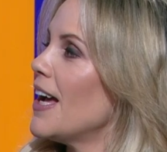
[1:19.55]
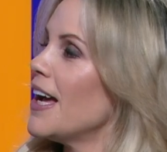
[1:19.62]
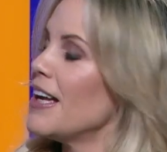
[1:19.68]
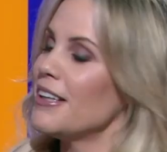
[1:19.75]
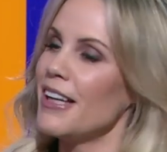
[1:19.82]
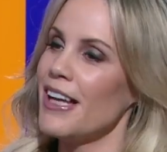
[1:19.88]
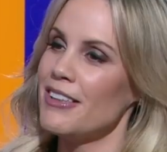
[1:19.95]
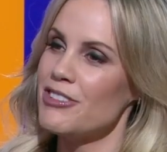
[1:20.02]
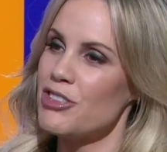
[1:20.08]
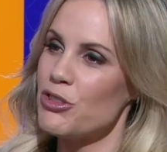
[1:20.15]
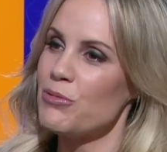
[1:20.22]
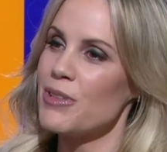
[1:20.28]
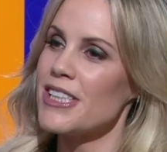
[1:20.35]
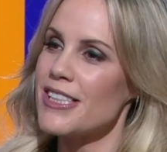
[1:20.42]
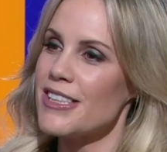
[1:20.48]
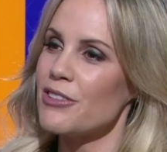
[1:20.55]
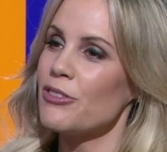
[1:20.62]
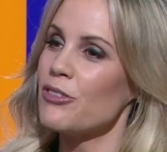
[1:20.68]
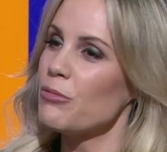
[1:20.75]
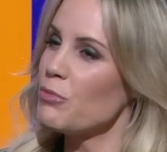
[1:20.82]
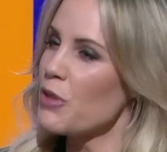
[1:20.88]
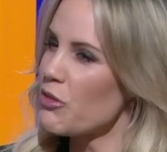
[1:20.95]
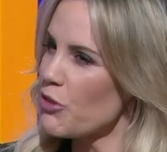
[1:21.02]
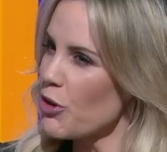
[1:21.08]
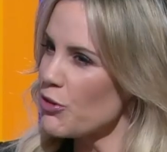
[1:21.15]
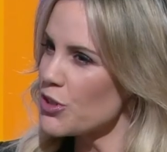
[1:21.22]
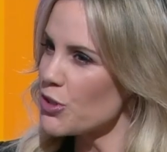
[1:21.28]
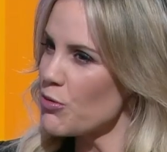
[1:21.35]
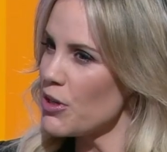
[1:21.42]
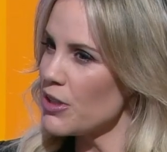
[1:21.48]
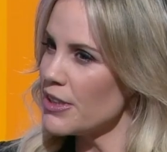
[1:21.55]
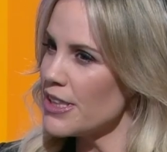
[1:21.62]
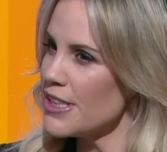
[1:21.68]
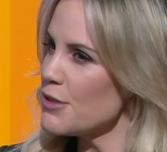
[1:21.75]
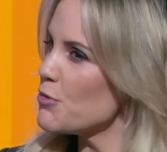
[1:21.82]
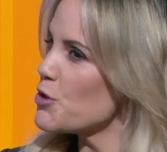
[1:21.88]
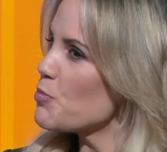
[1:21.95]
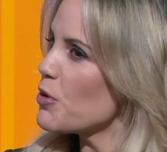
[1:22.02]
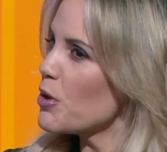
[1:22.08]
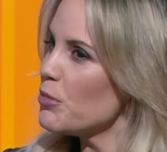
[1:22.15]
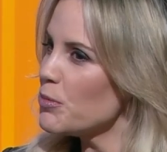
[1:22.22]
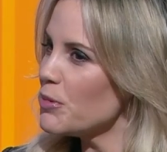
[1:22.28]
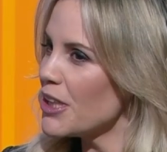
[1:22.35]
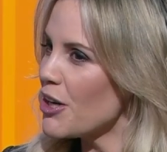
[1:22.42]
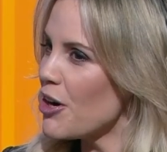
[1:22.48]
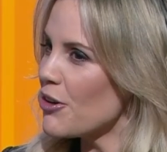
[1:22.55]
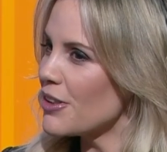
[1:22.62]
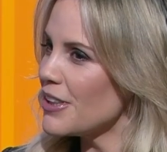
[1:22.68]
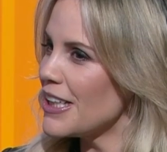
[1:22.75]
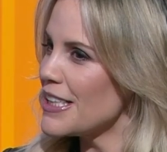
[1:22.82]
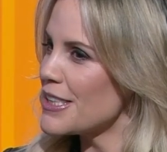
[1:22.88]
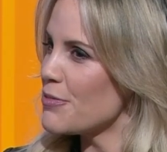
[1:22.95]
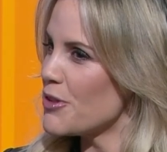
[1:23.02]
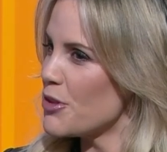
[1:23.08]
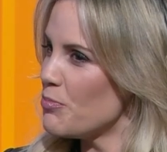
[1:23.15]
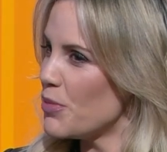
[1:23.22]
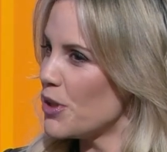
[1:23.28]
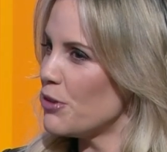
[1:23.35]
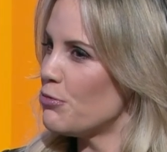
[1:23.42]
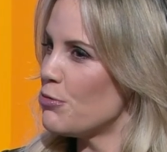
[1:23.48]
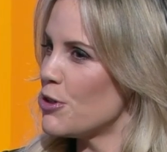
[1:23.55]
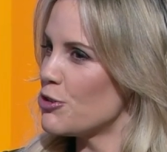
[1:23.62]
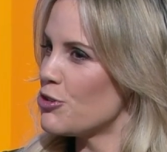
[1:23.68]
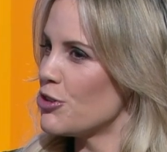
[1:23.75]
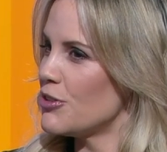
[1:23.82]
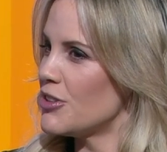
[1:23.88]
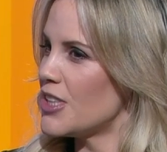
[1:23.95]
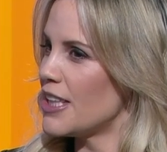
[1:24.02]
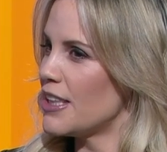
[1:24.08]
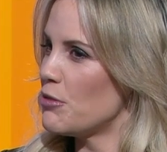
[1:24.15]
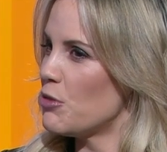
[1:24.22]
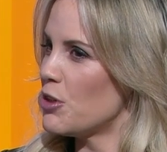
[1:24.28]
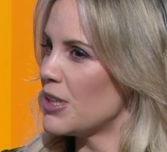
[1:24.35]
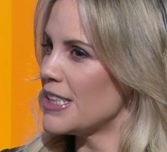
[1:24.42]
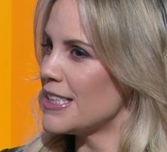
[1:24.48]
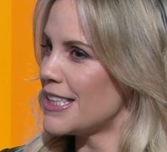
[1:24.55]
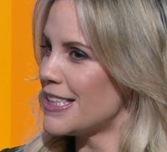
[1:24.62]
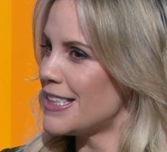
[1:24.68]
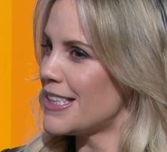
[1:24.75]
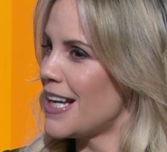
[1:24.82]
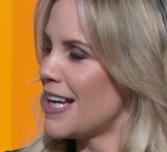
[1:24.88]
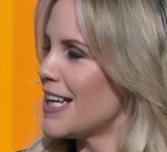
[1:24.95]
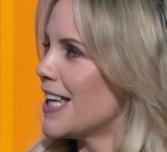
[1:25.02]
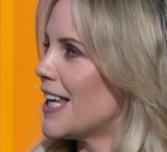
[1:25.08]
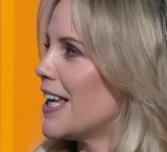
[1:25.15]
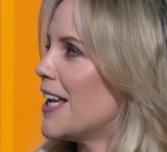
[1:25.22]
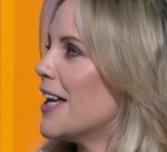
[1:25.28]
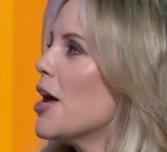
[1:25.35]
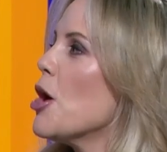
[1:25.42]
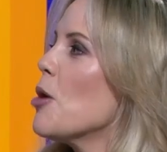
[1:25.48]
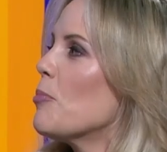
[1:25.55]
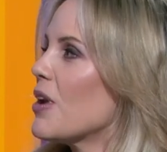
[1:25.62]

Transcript: and, and to instill them with those qualities, which probably correlates with a bit of what June Dally-Watkins is saying here.